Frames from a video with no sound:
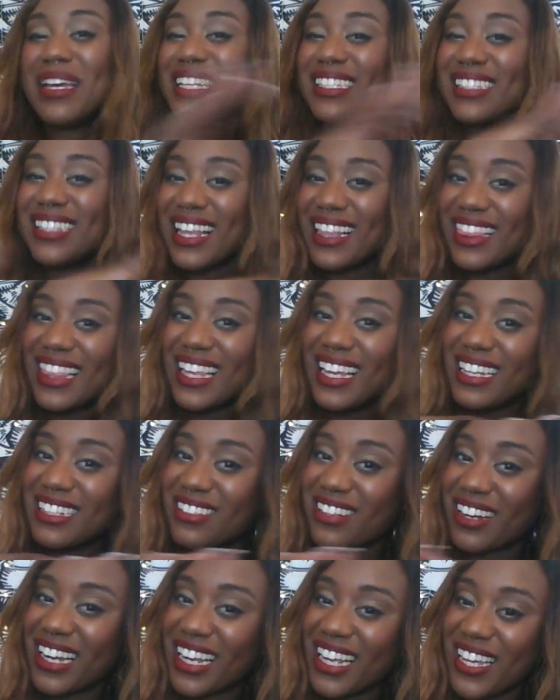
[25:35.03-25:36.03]
means that things
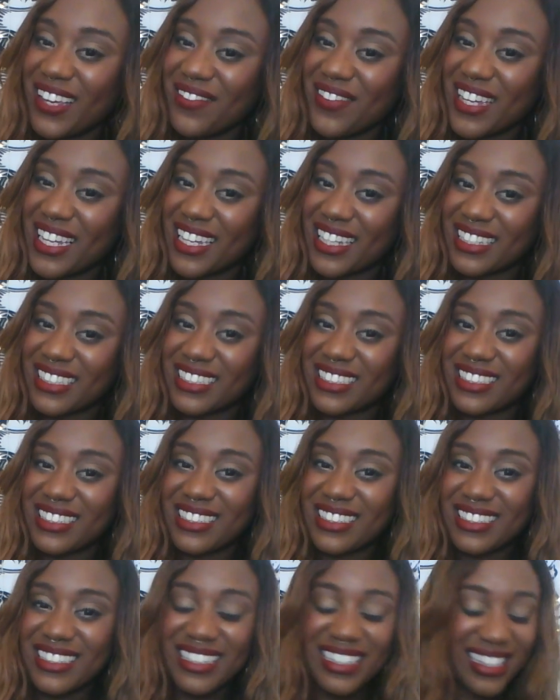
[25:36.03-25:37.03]
are even.
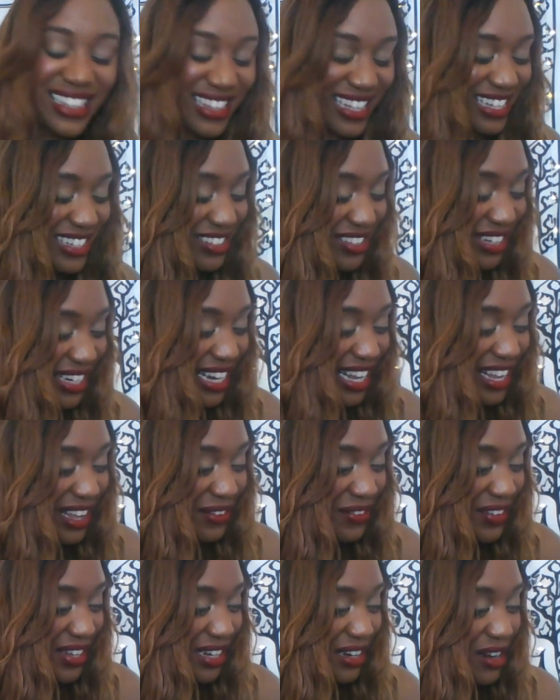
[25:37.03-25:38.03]
Things are
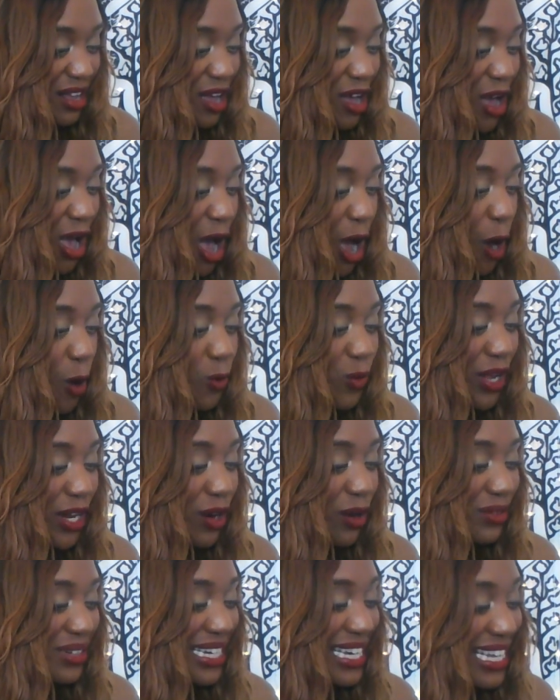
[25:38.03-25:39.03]
even. We
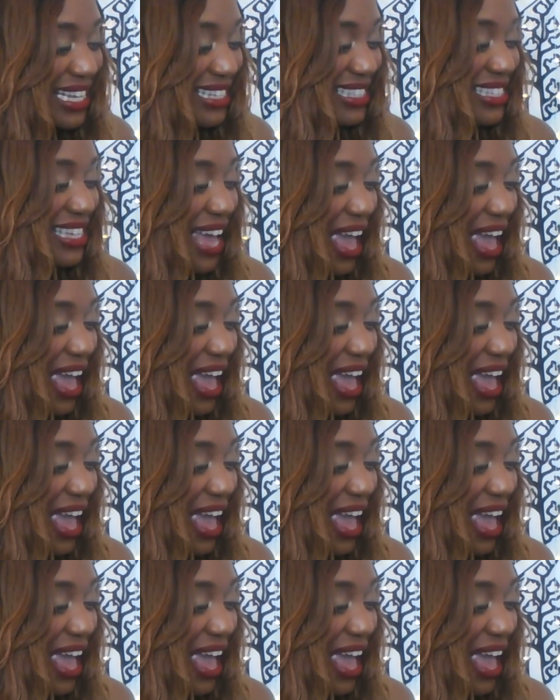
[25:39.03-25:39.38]
don't need to